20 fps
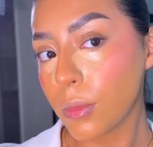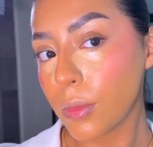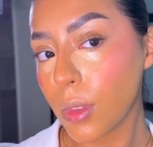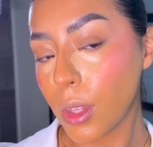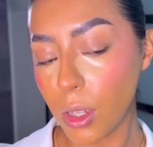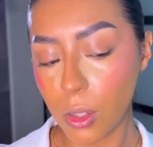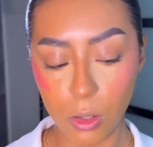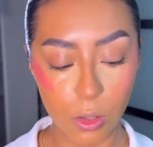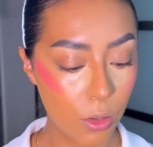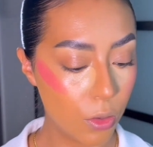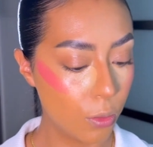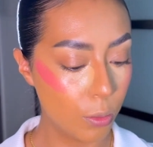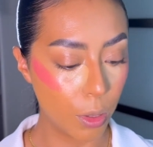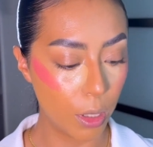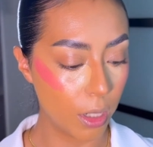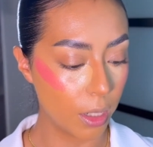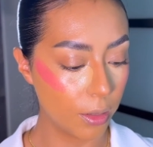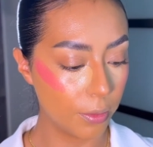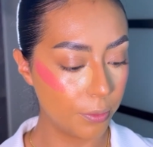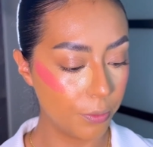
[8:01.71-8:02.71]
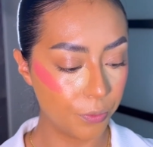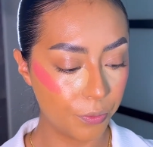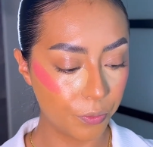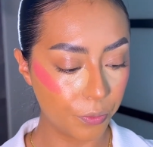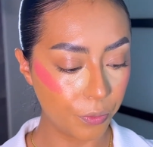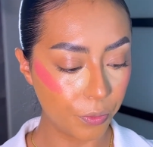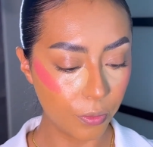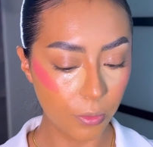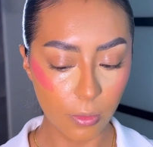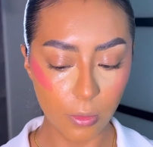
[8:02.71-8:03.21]
Super good.
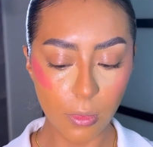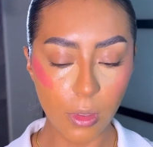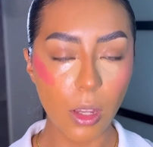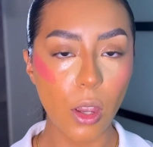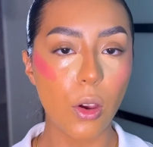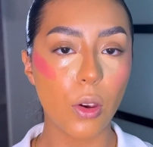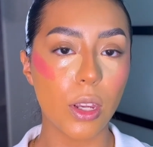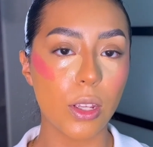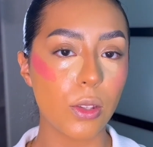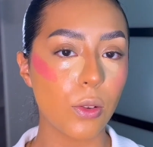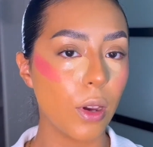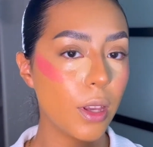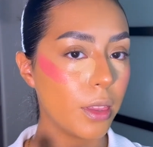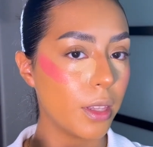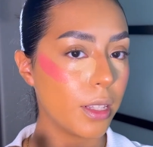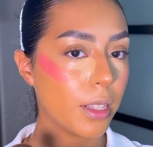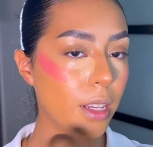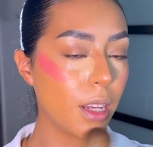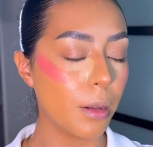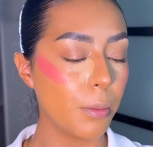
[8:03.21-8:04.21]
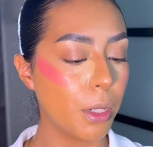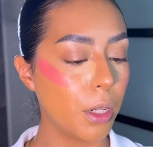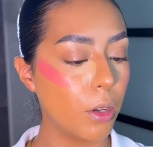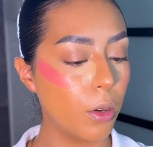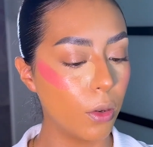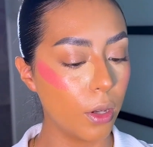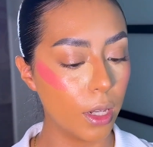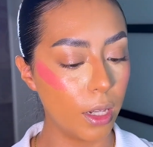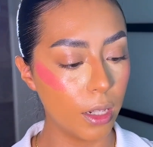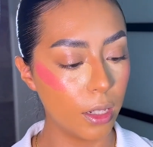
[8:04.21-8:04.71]
Okay, so on this side, I'm gonna go
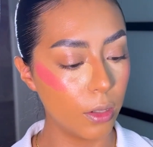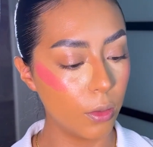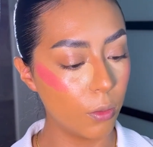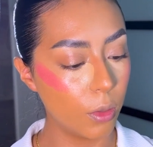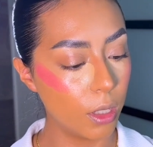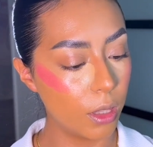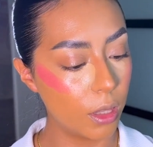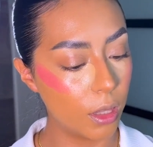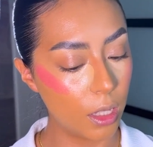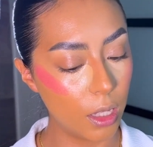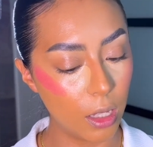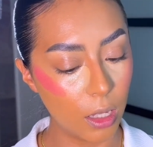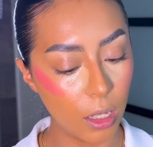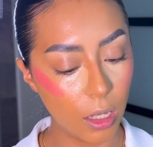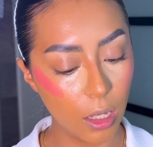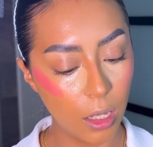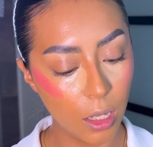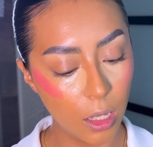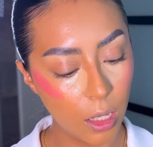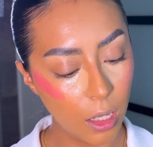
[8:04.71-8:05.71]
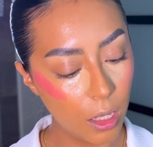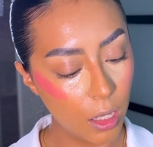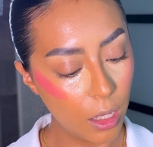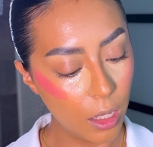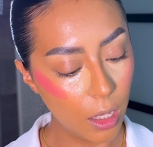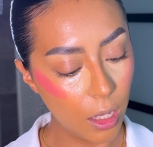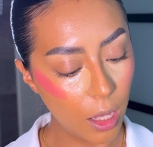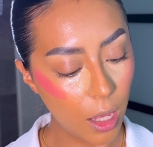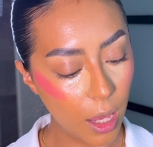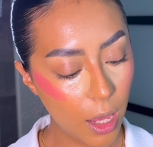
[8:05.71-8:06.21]
in with the
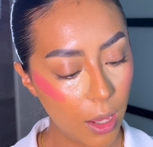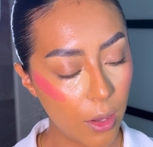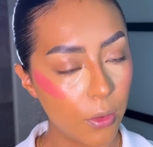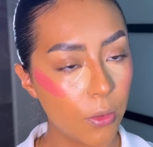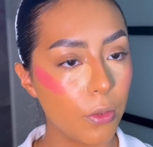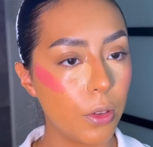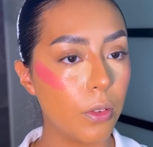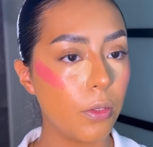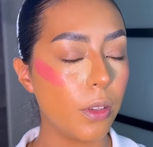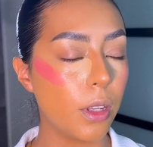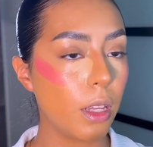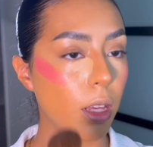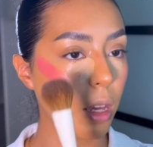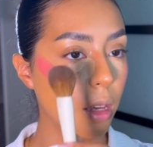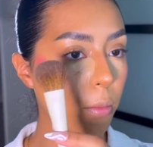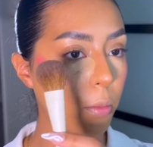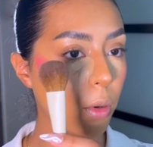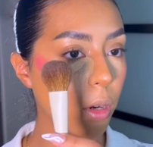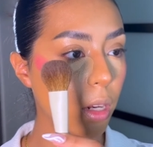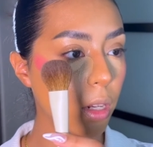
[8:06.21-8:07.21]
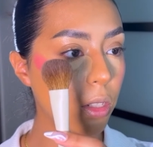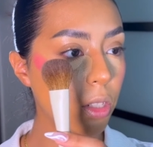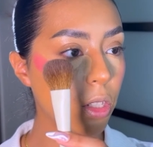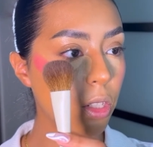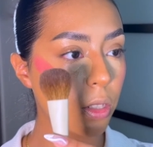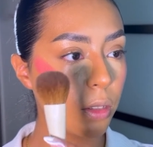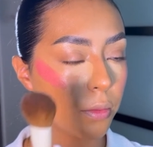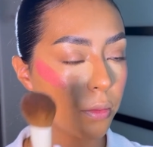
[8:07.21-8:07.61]
858 brush.